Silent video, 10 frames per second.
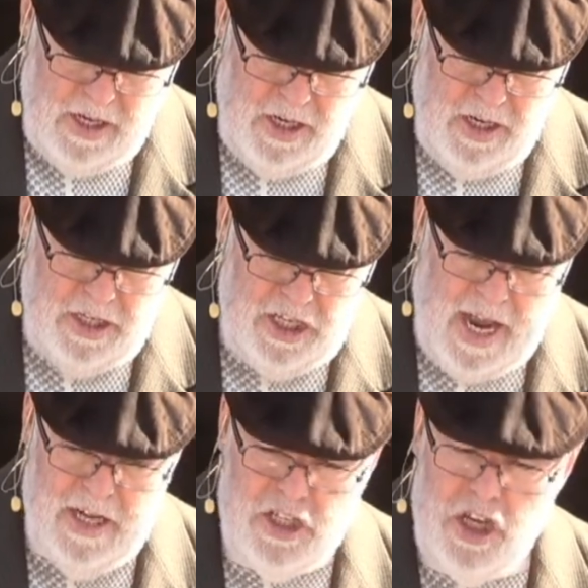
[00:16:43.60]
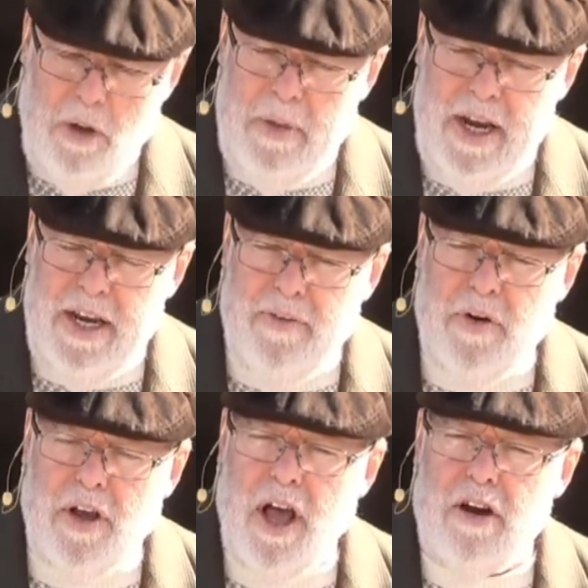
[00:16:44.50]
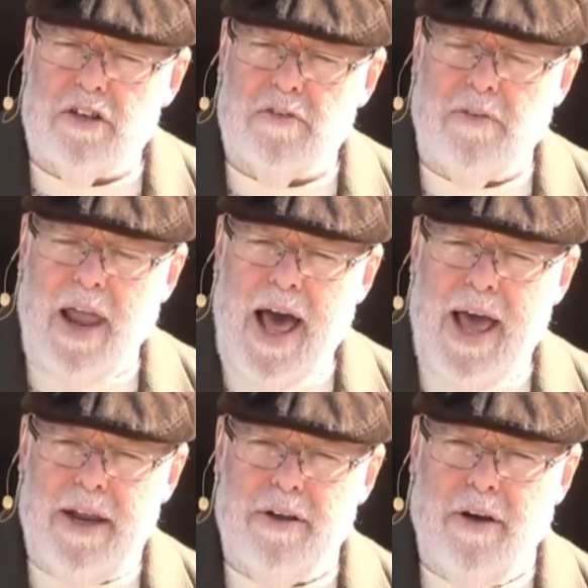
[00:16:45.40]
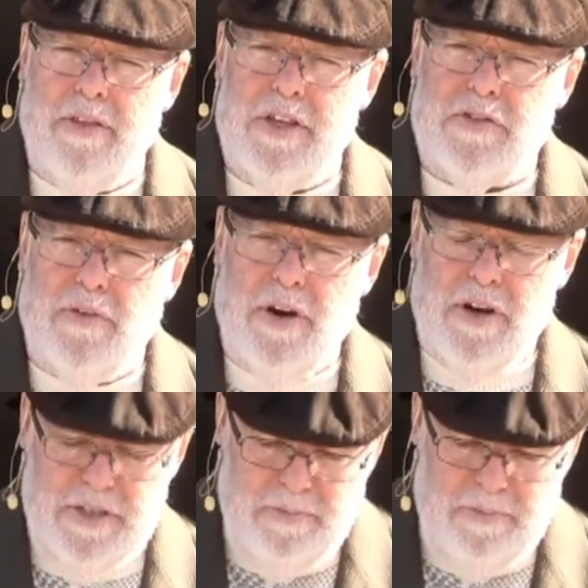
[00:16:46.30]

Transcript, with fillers: Shine so many different colors of light on this verse.